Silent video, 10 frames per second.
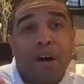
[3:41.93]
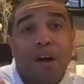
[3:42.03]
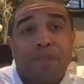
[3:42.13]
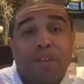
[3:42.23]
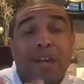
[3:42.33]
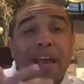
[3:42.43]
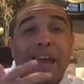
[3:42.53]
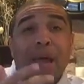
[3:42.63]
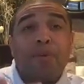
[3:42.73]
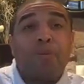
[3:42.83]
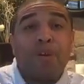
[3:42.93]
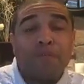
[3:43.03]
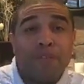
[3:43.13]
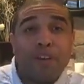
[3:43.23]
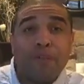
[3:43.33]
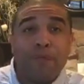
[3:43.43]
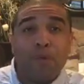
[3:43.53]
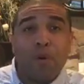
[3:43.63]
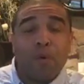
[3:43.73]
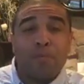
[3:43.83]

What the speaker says: often, and we want to fail forward.